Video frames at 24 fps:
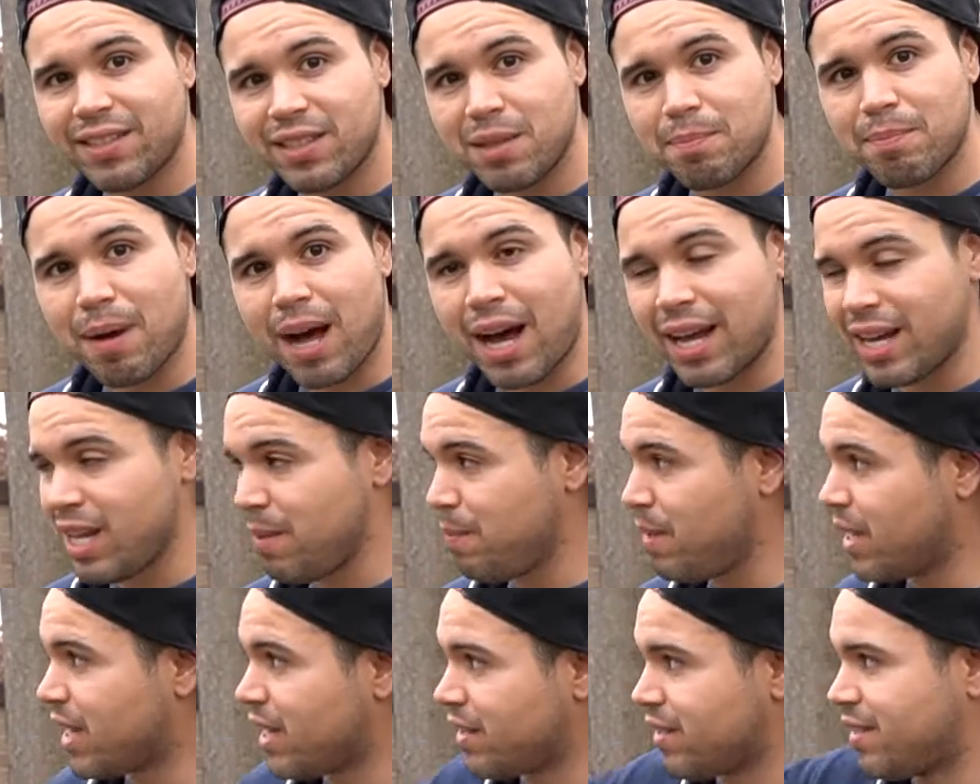the body,
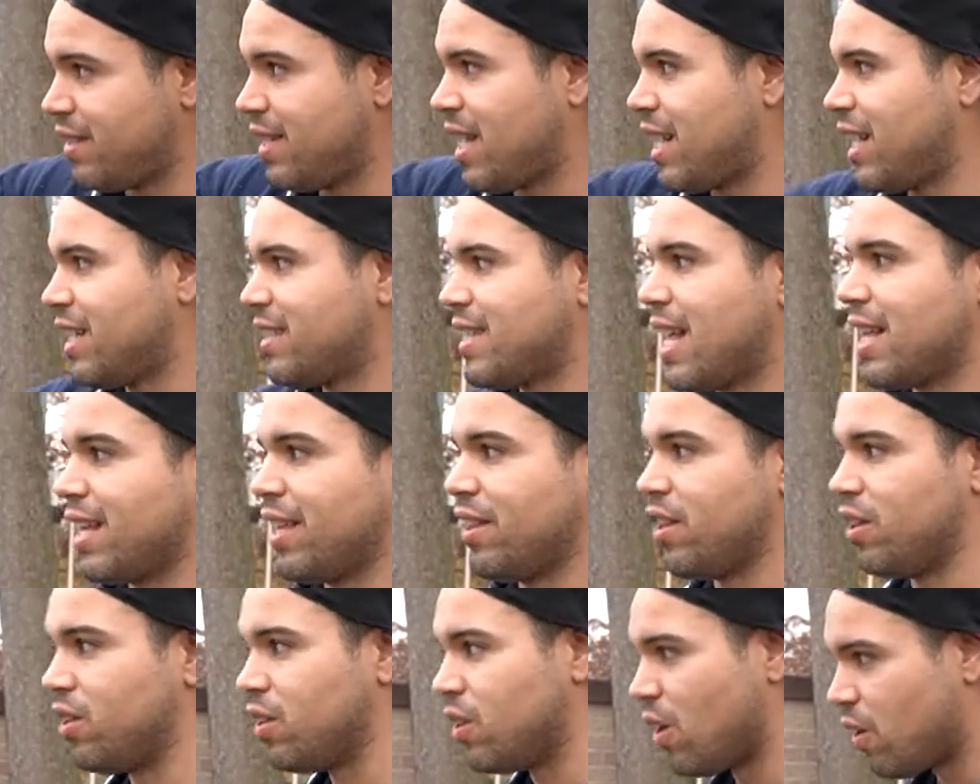because not exactly
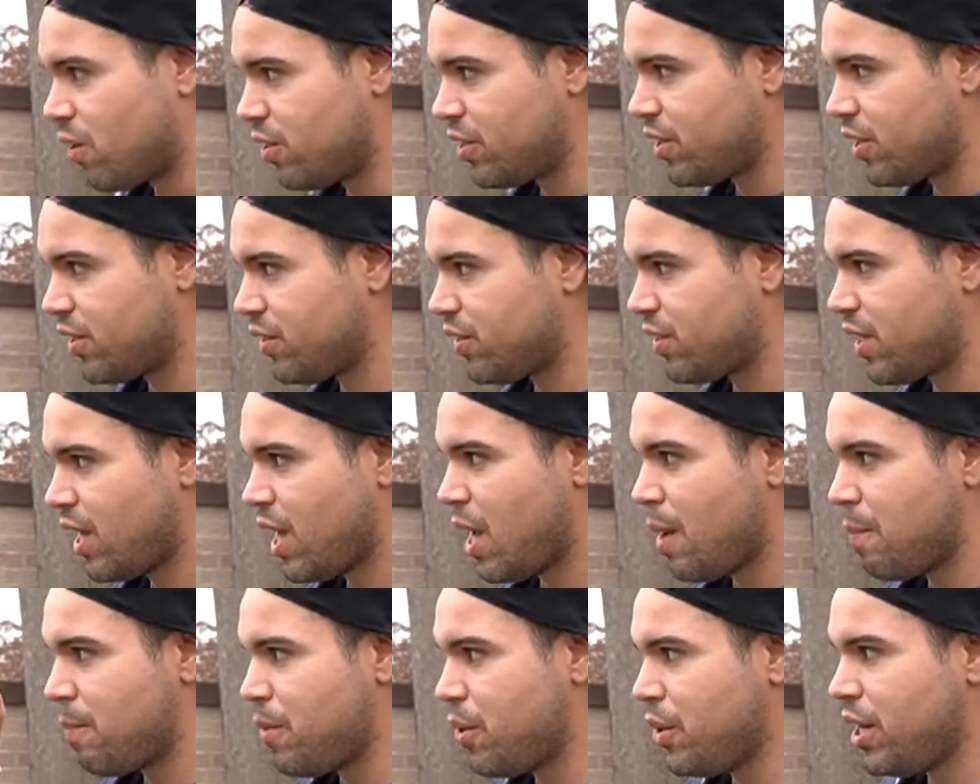the largest
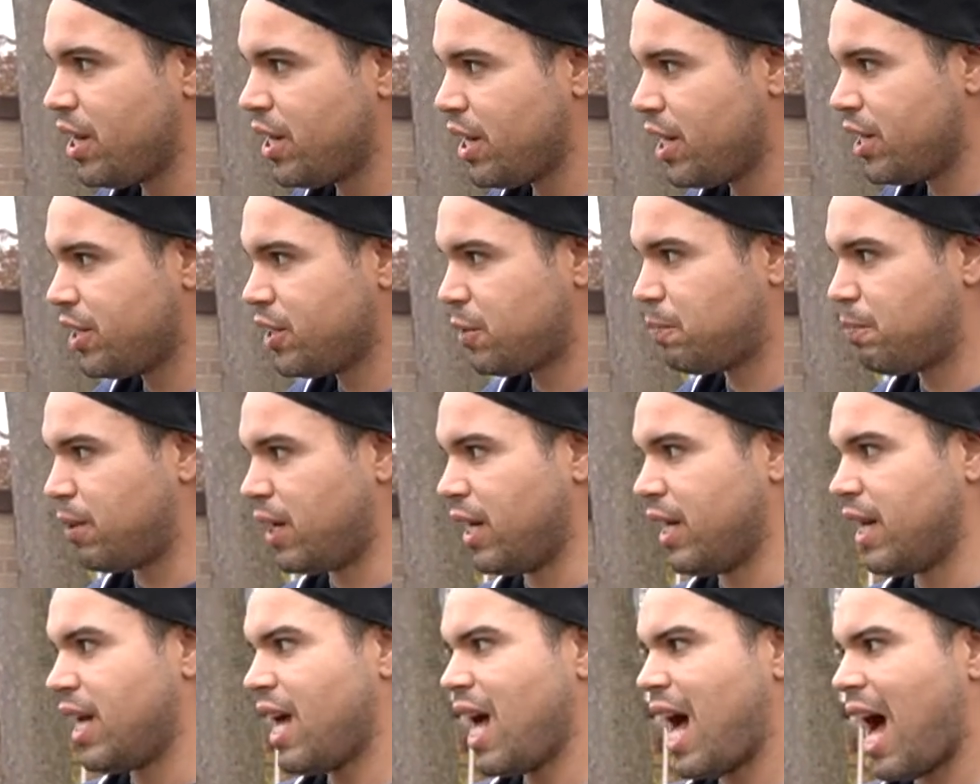beauty dish,
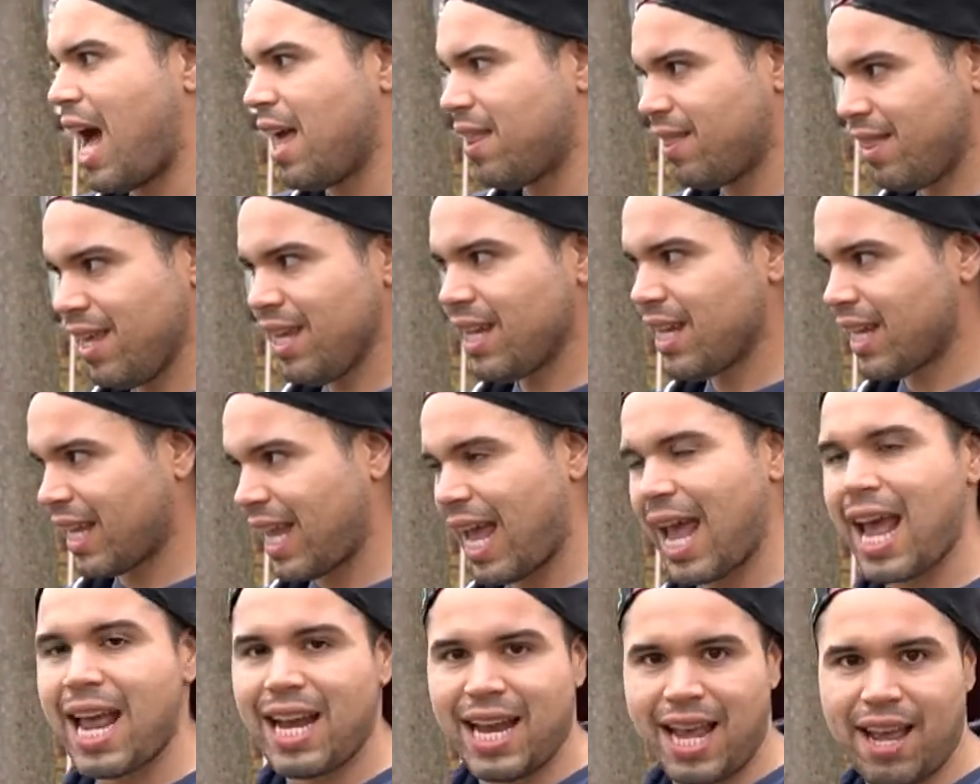but I think it
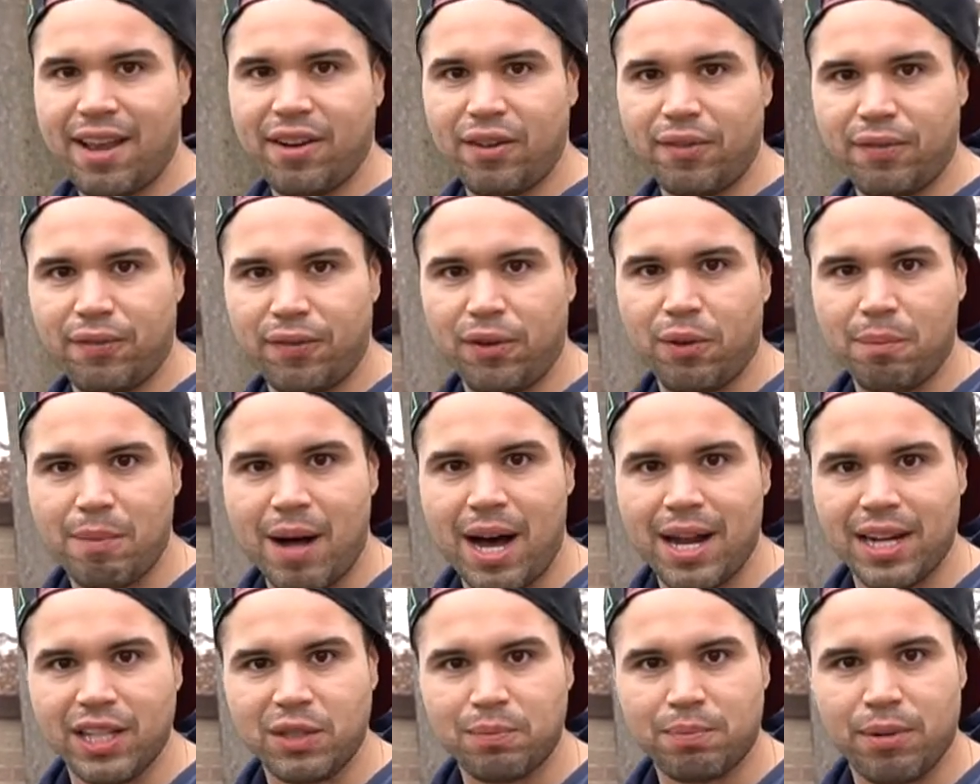can handle full
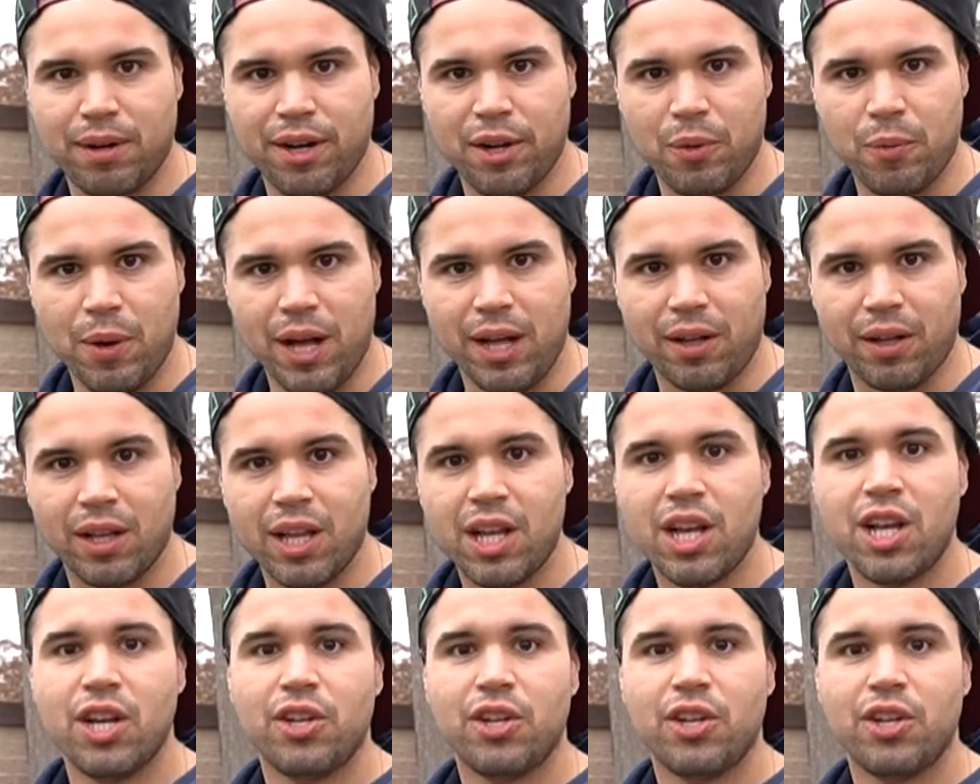bodies pretty well.